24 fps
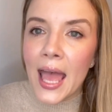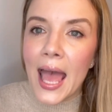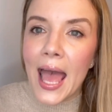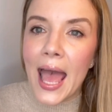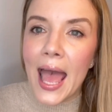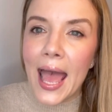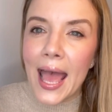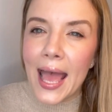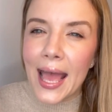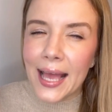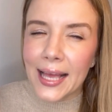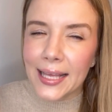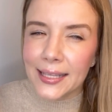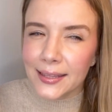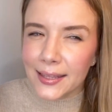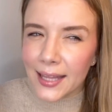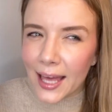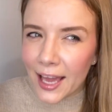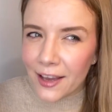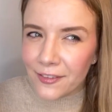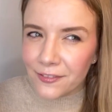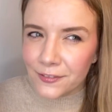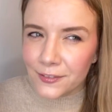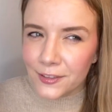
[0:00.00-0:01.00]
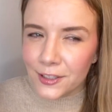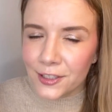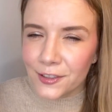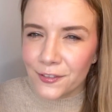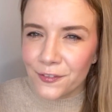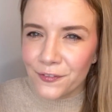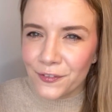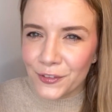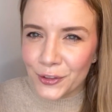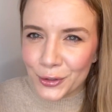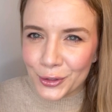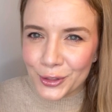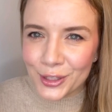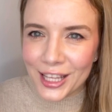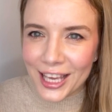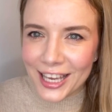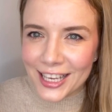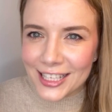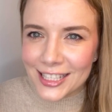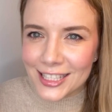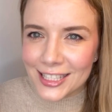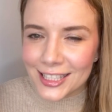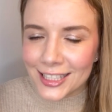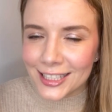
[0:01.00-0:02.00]
And after a few
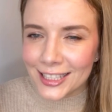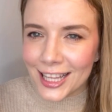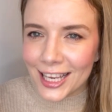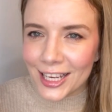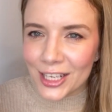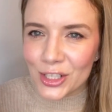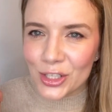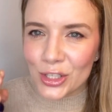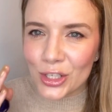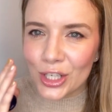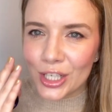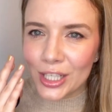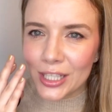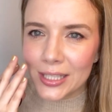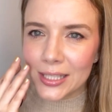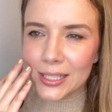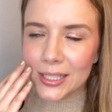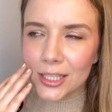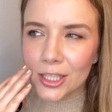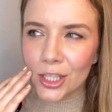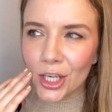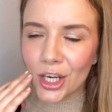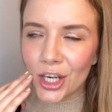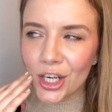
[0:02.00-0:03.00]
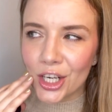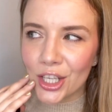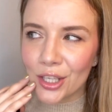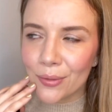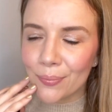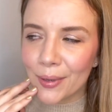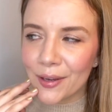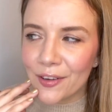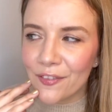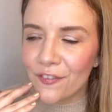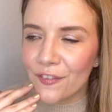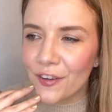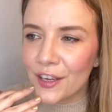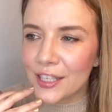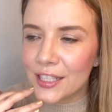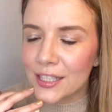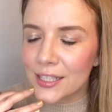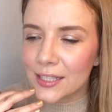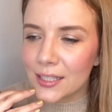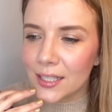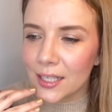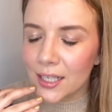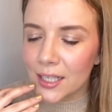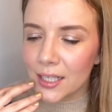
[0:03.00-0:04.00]
days, it actually started, my face
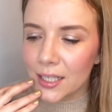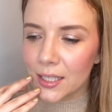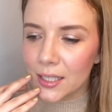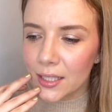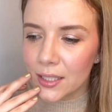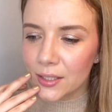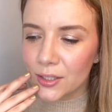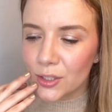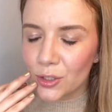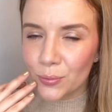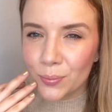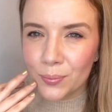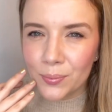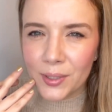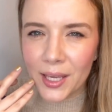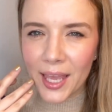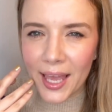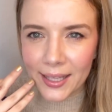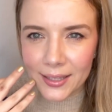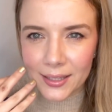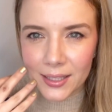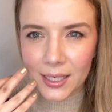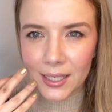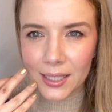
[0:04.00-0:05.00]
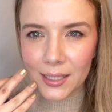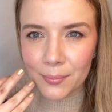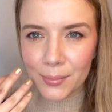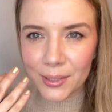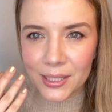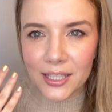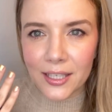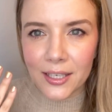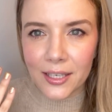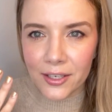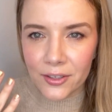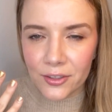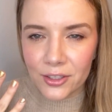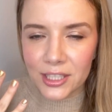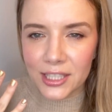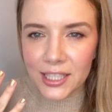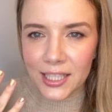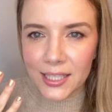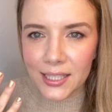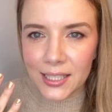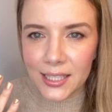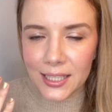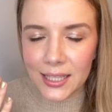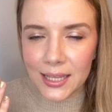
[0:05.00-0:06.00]
started to get a little bit
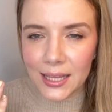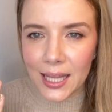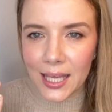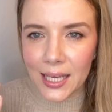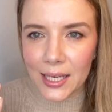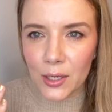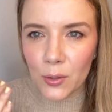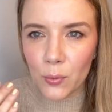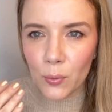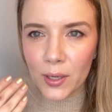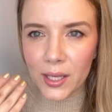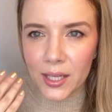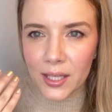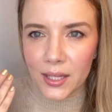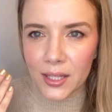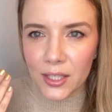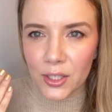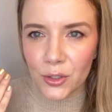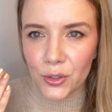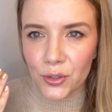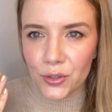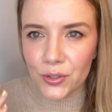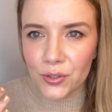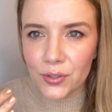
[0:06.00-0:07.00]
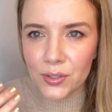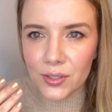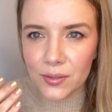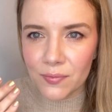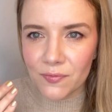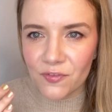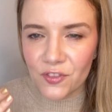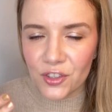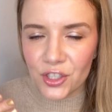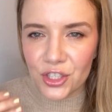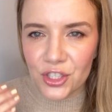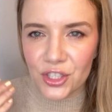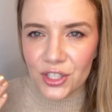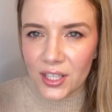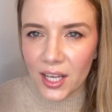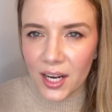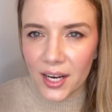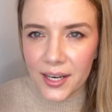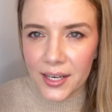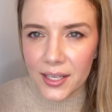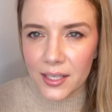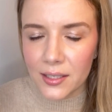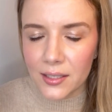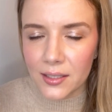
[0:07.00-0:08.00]
irritated, like when you're first
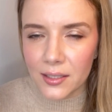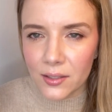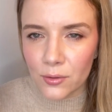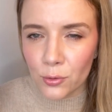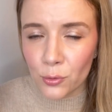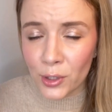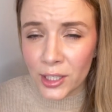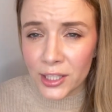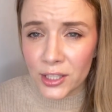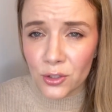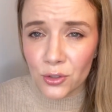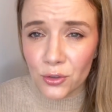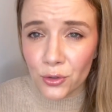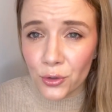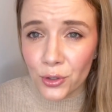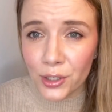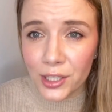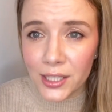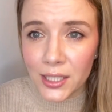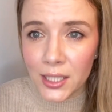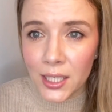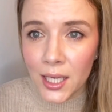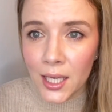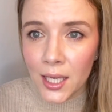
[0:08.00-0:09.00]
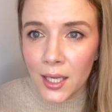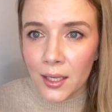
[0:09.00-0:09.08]
starting retinoid.